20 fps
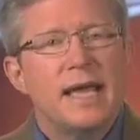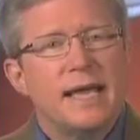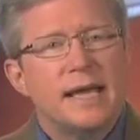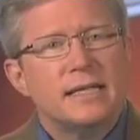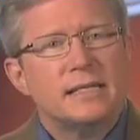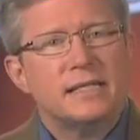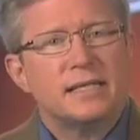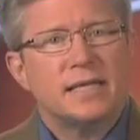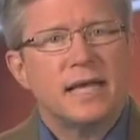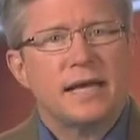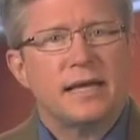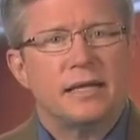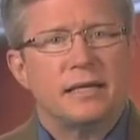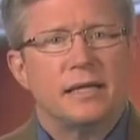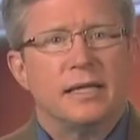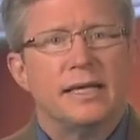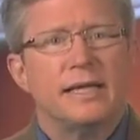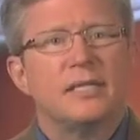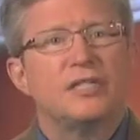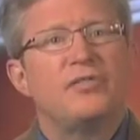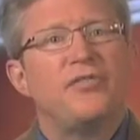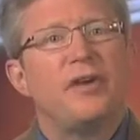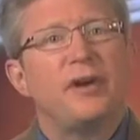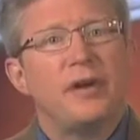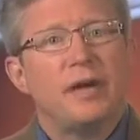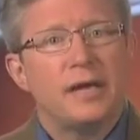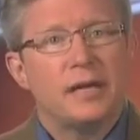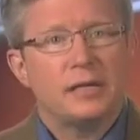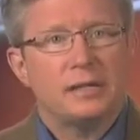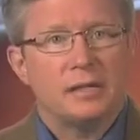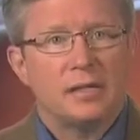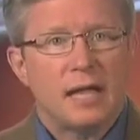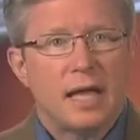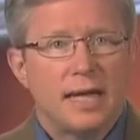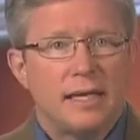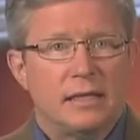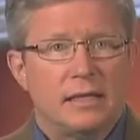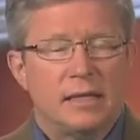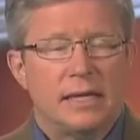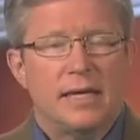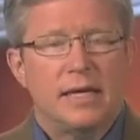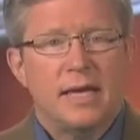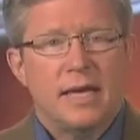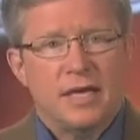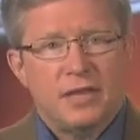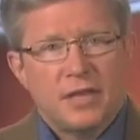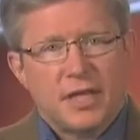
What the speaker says: And secondly, it's very unlikely